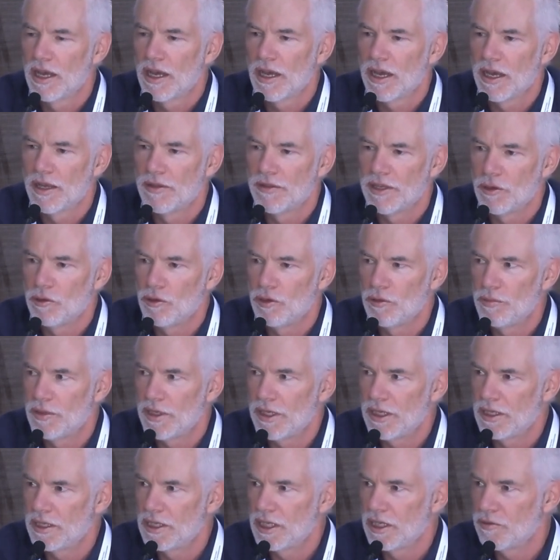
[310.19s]
and they will
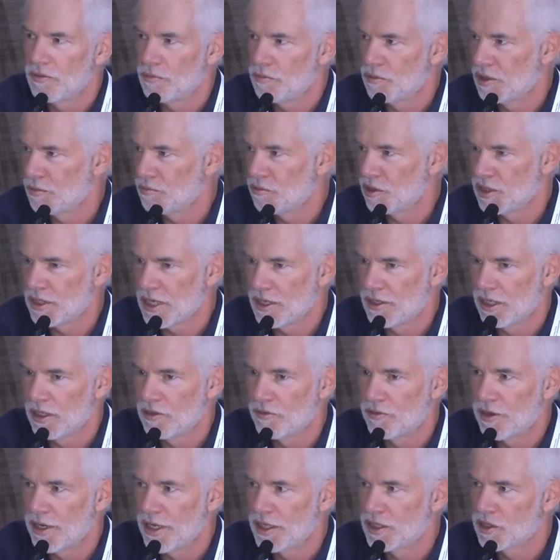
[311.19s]
be presenting a
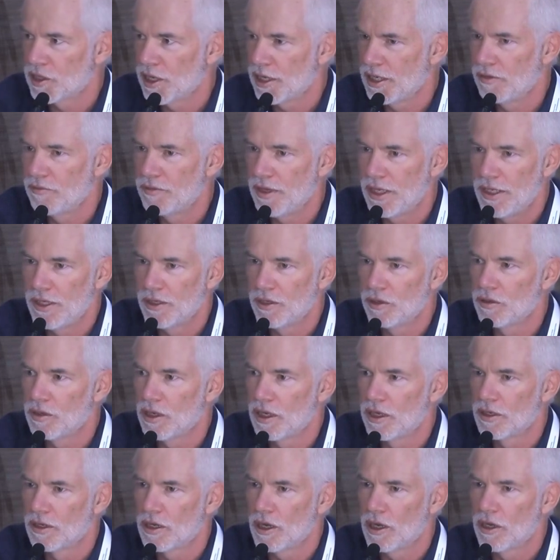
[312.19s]
very exciting video
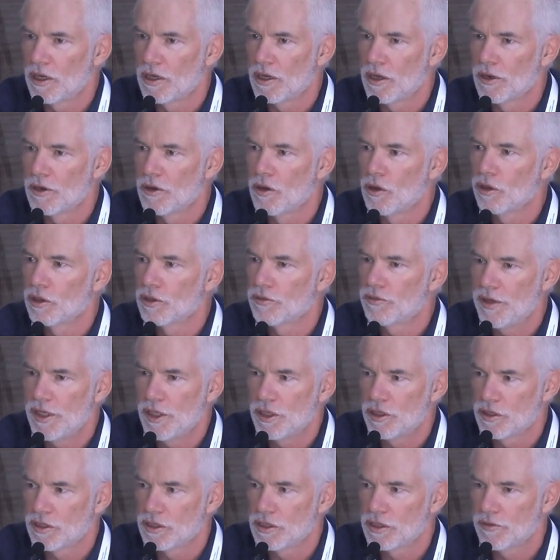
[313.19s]
on all the
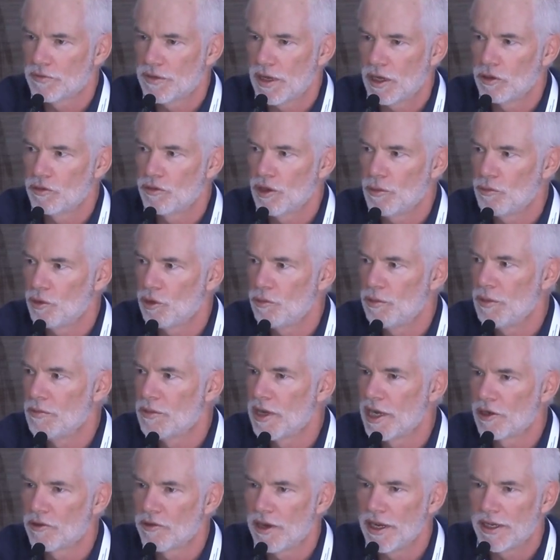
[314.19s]
features of how GRRIP will be
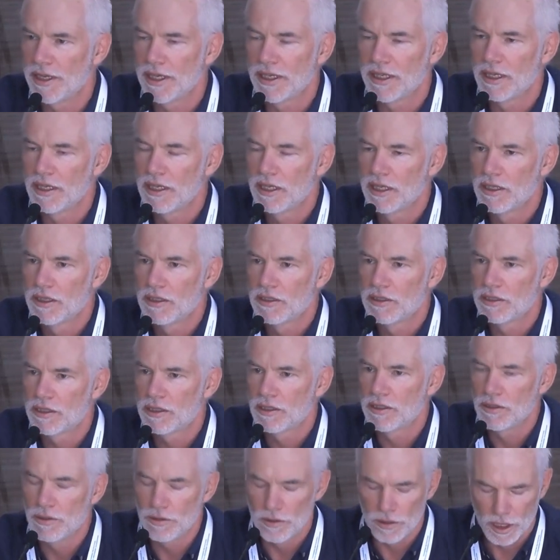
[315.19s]
migrating
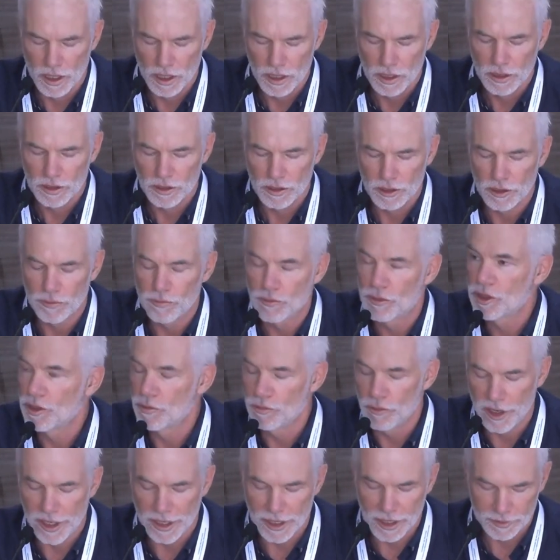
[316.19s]
to Marina.